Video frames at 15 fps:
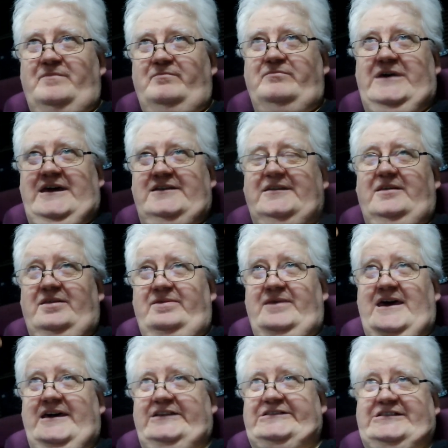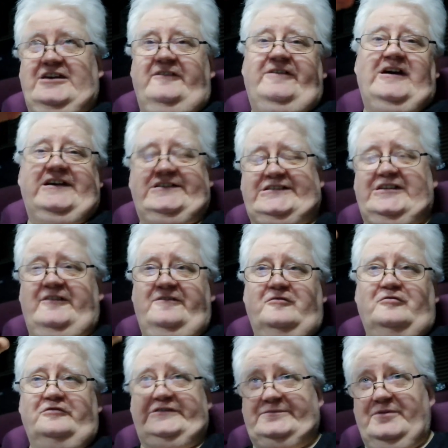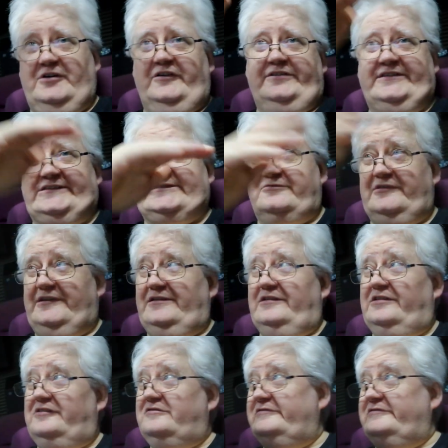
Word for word: mid and HF, HF horns behind the screen, and of